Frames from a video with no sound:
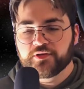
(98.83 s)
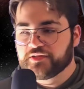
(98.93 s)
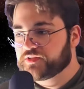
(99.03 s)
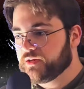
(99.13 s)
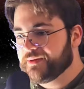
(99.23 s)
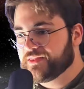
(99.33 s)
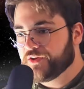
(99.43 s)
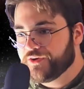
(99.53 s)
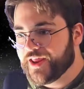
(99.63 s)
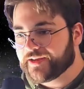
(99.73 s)
is going to be the
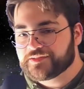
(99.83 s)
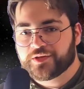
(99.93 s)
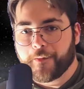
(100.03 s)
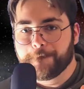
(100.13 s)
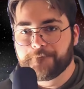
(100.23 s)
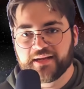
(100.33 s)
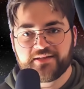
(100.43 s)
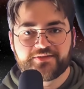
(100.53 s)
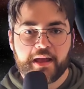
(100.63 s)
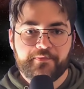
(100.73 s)
next big
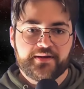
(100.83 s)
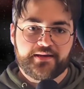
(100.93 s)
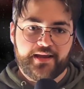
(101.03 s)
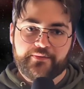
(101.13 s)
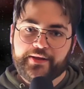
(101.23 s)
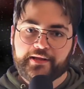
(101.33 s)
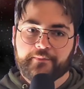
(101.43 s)
step in gaming.